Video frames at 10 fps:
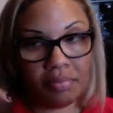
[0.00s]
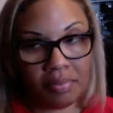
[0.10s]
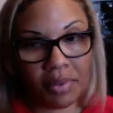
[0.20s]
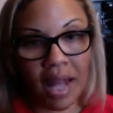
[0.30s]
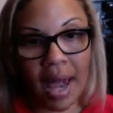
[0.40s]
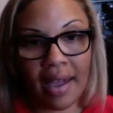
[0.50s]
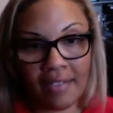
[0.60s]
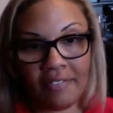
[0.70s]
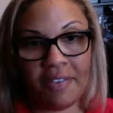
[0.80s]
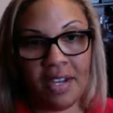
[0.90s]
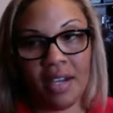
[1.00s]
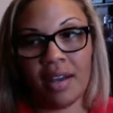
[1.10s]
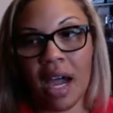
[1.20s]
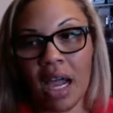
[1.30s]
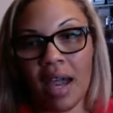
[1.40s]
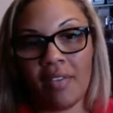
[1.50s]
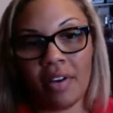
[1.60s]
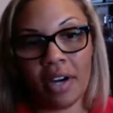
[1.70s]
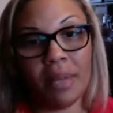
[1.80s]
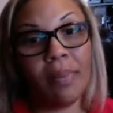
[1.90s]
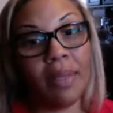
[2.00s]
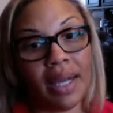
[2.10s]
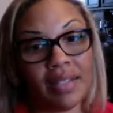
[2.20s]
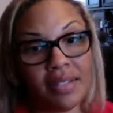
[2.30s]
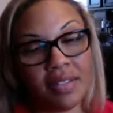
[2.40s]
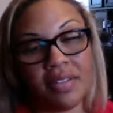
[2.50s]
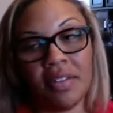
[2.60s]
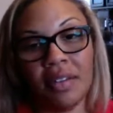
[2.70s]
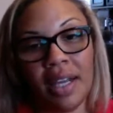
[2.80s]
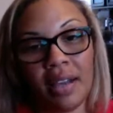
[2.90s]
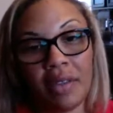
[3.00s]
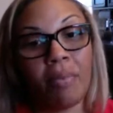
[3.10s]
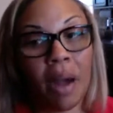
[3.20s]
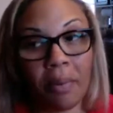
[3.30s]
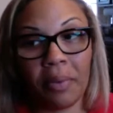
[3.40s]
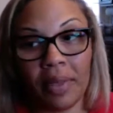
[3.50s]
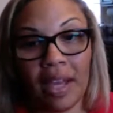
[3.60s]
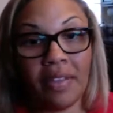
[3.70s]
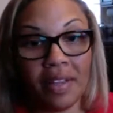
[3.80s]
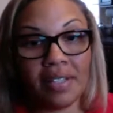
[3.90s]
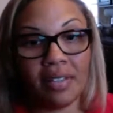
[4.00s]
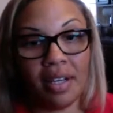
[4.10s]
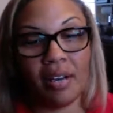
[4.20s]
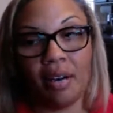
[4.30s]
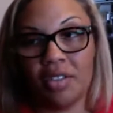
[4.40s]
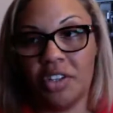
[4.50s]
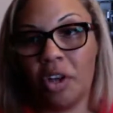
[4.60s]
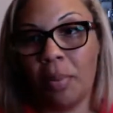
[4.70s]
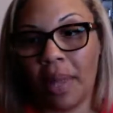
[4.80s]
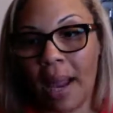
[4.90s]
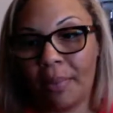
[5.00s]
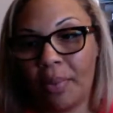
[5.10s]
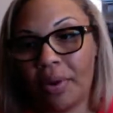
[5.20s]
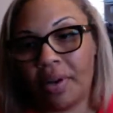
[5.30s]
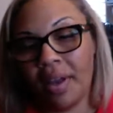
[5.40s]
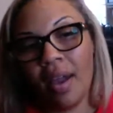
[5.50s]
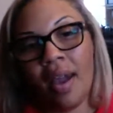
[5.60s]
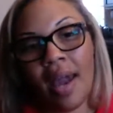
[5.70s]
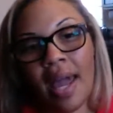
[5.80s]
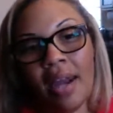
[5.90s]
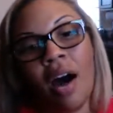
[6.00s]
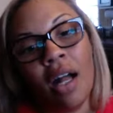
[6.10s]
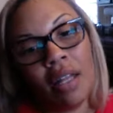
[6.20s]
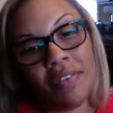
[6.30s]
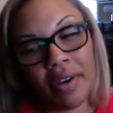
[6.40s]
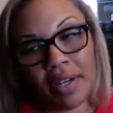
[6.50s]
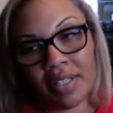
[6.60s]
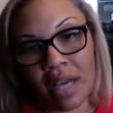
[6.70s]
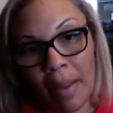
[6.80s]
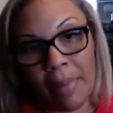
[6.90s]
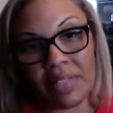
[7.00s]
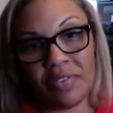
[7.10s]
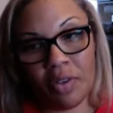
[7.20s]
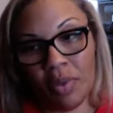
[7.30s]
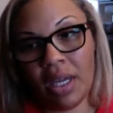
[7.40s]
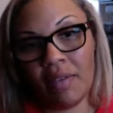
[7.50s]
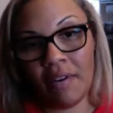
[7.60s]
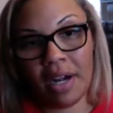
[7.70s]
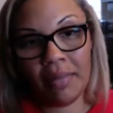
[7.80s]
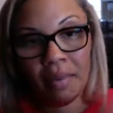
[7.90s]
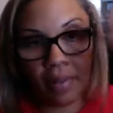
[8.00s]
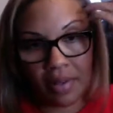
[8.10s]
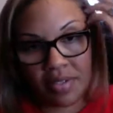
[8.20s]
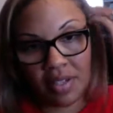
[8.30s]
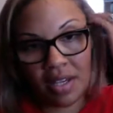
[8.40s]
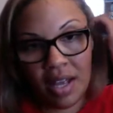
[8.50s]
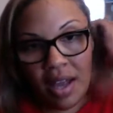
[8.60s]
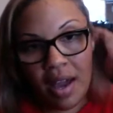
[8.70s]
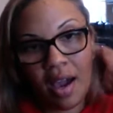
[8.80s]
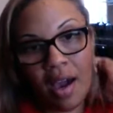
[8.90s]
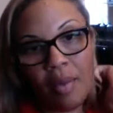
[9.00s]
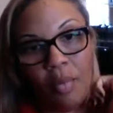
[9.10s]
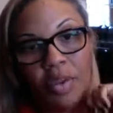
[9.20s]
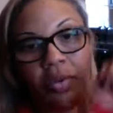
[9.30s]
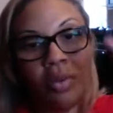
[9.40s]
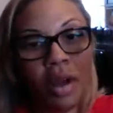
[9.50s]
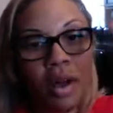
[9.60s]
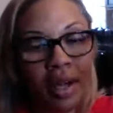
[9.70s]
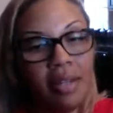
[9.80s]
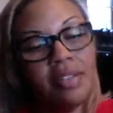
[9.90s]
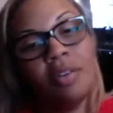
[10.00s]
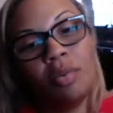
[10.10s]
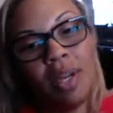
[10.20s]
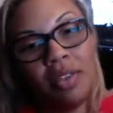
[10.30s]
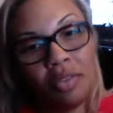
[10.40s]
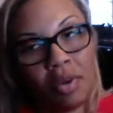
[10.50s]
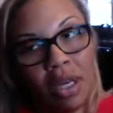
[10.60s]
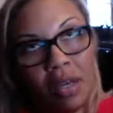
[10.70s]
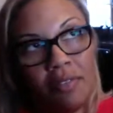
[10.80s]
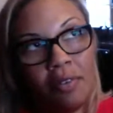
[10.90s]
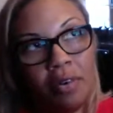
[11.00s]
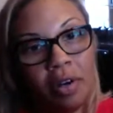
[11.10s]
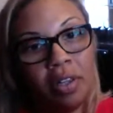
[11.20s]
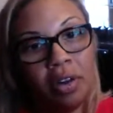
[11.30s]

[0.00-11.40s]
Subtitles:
live feed, I have already placed the link, the proper link, this link onto your Blackboard, and all of your assignments for the week have already been posted. When you log into week 3 for